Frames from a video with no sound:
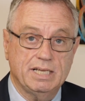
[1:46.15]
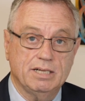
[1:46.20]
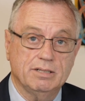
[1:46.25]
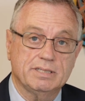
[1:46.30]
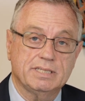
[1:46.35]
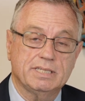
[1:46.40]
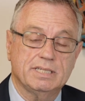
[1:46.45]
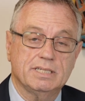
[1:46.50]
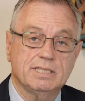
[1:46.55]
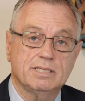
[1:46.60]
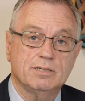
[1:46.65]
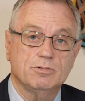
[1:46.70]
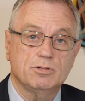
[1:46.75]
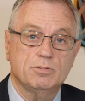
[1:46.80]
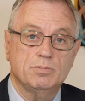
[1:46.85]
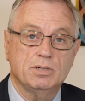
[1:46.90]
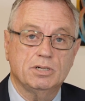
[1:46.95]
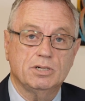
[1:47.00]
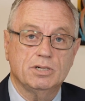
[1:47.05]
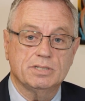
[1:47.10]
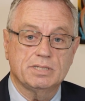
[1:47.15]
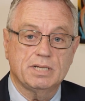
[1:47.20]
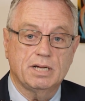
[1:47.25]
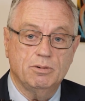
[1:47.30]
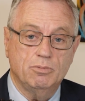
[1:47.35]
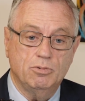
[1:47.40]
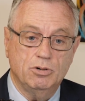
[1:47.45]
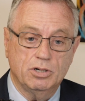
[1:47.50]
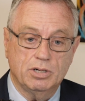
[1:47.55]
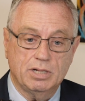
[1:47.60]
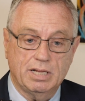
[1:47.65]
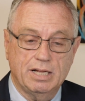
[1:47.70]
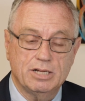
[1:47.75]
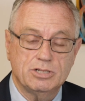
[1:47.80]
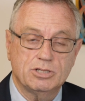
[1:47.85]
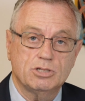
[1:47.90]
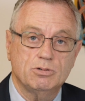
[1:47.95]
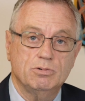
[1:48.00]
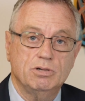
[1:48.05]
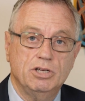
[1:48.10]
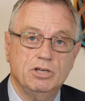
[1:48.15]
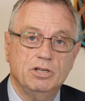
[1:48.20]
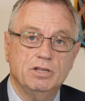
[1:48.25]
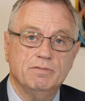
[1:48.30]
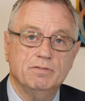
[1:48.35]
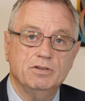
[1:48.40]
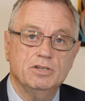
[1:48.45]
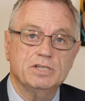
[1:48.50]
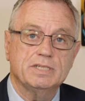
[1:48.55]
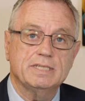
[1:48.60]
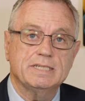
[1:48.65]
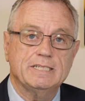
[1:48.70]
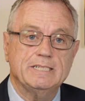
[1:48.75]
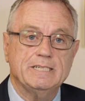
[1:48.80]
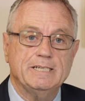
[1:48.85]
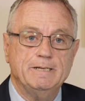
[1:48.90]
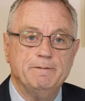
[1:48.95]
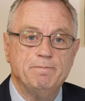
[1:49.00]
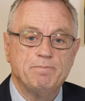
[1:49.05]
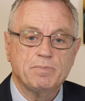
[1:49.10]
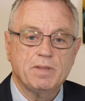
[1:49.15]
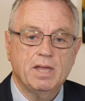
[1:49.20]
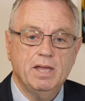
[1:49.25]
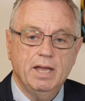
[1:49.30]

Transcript: health systems because I work close to a university,